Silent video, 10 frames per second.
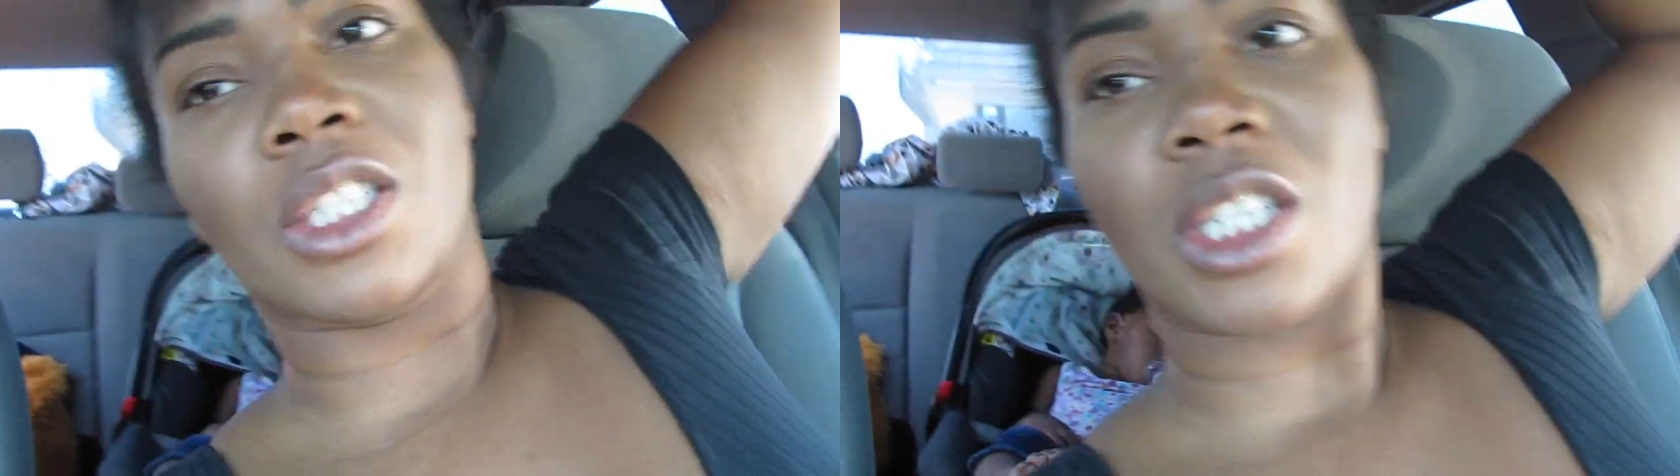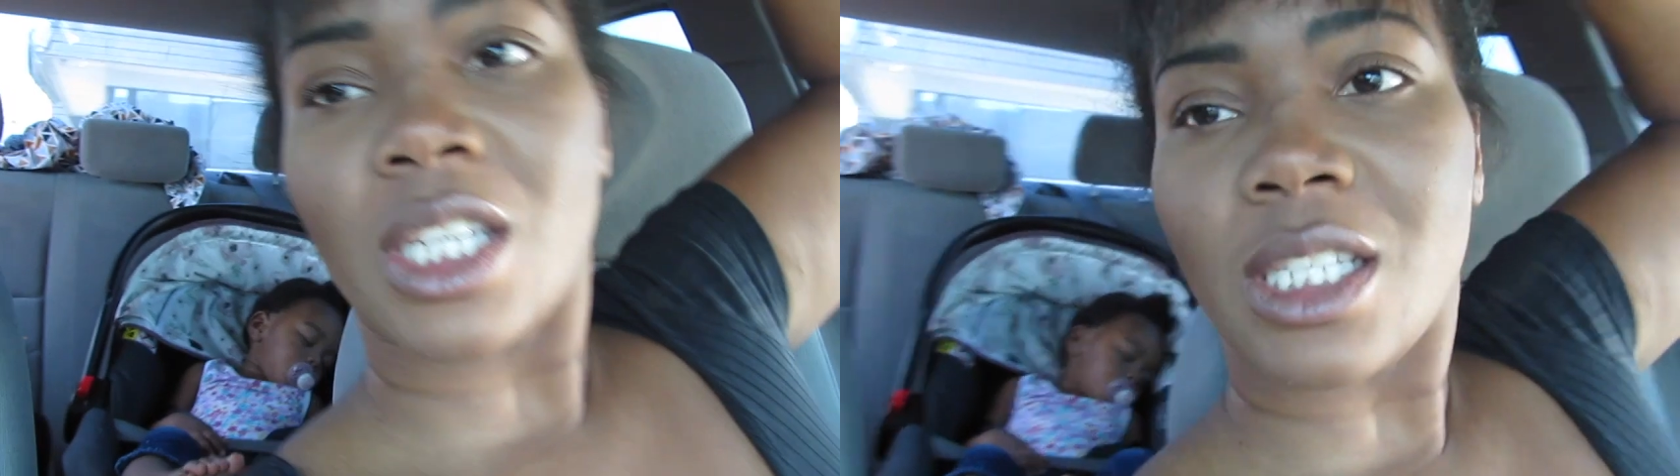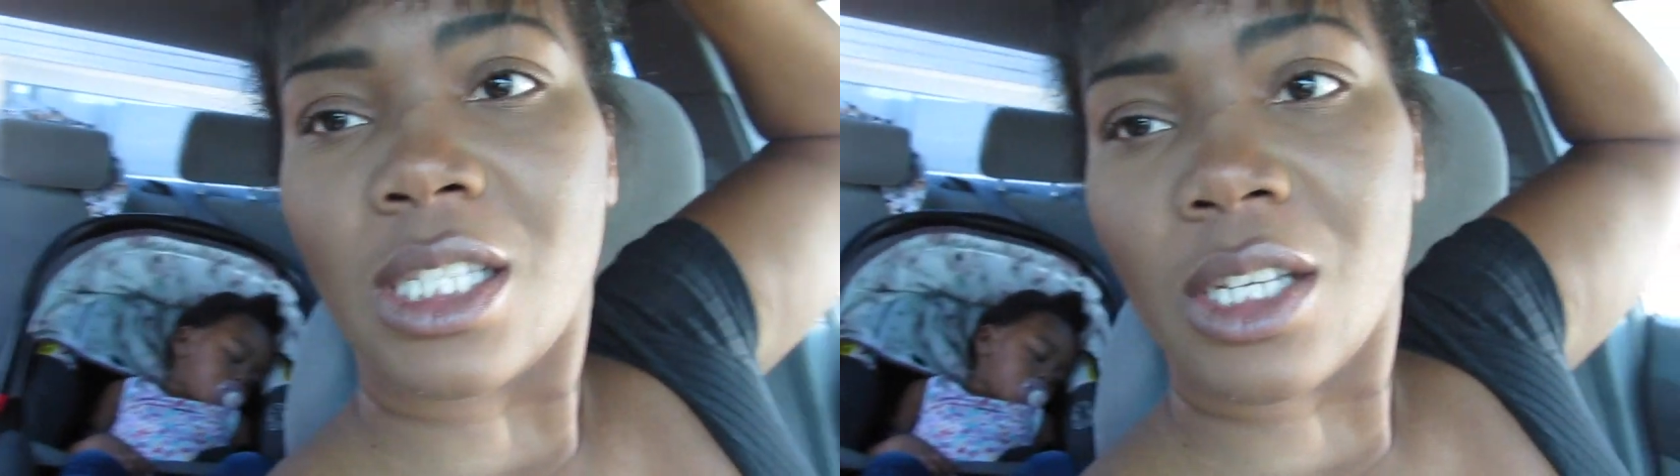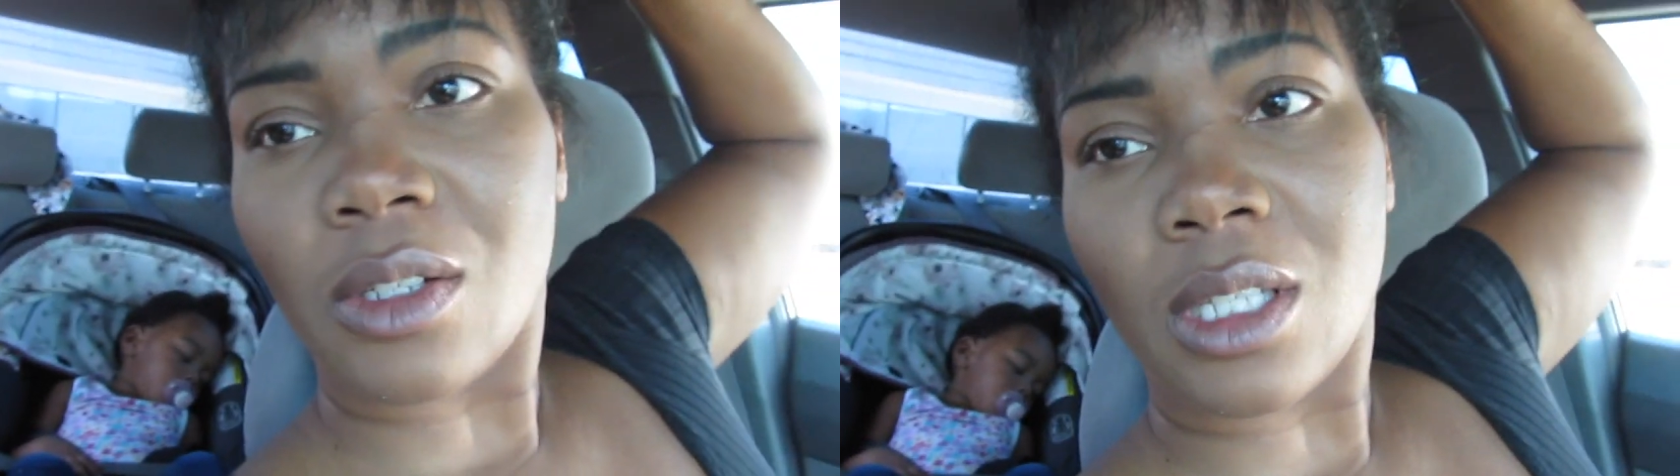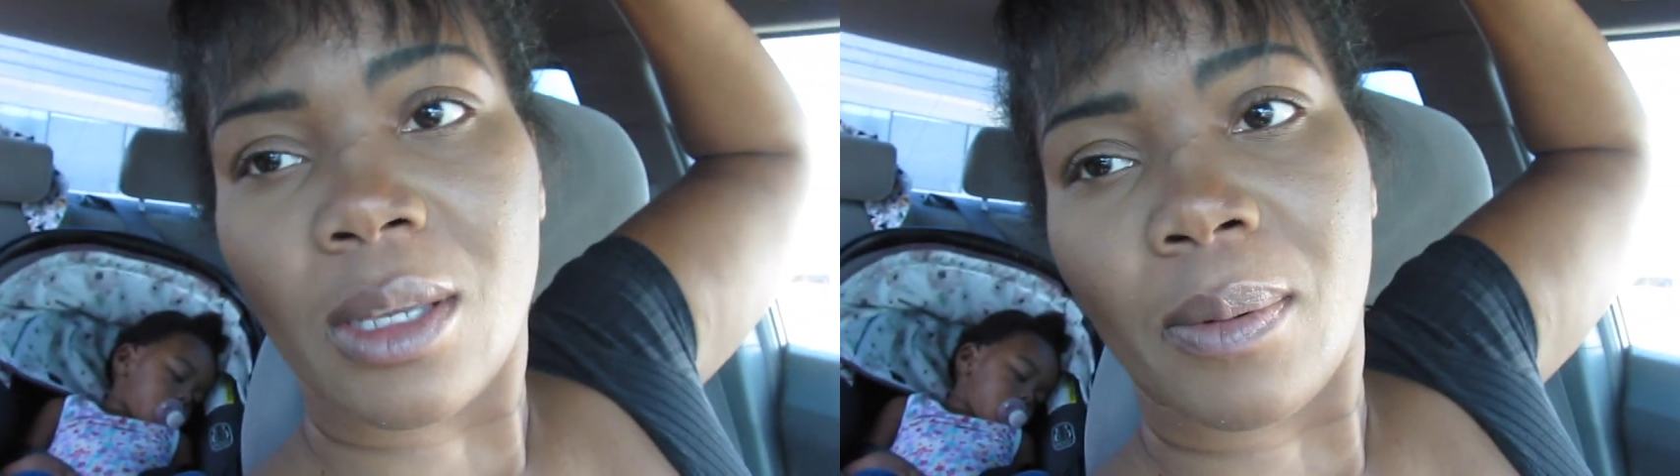She is still
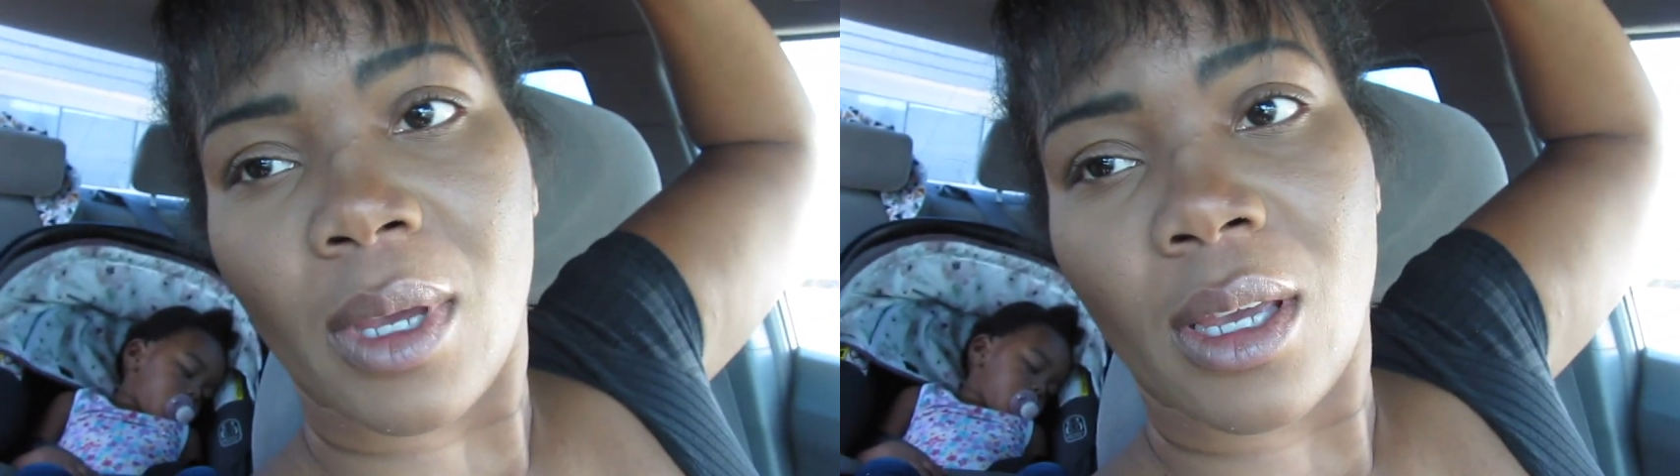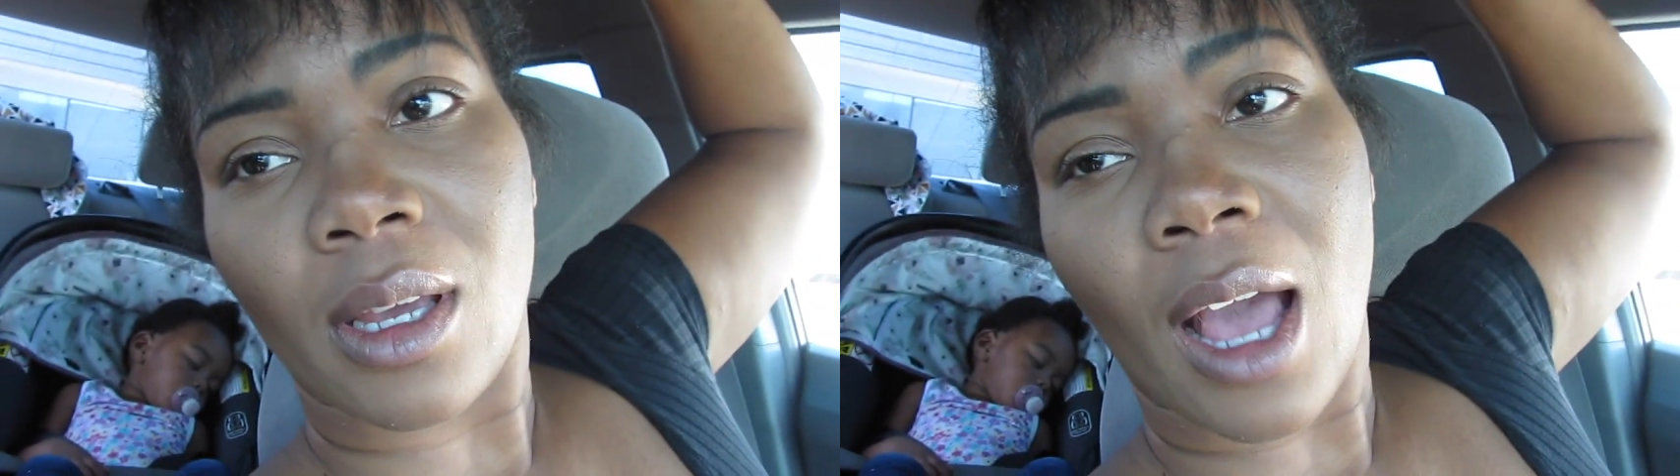sleeping.